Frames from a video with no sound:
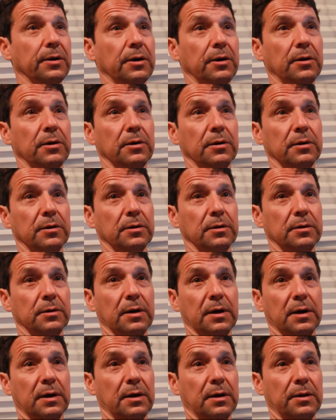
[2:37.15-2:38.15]

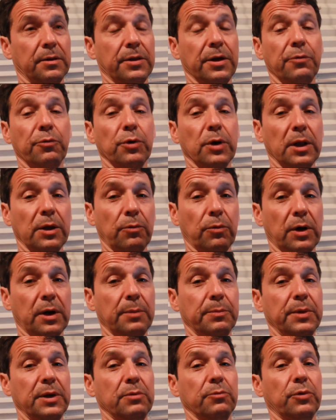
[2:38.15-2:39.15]
They really want
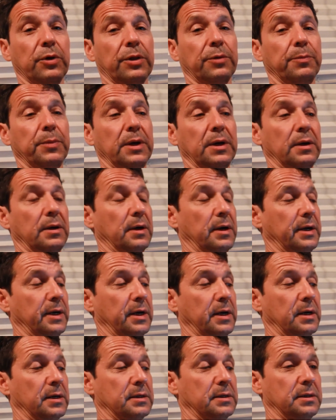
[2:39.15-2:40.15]
to meet with me, I
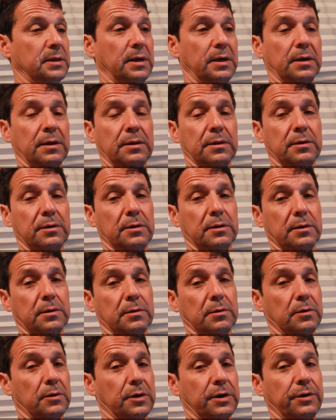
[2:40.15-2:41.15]
guess, and
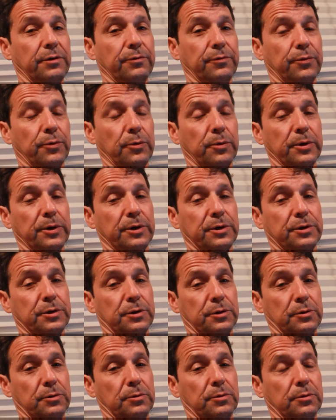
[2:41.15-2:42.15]
they're looking forward
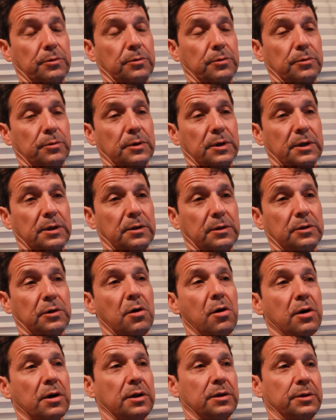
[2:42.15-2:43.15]
to
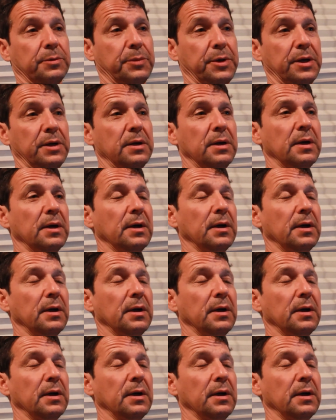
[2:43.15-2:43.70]
talking to me.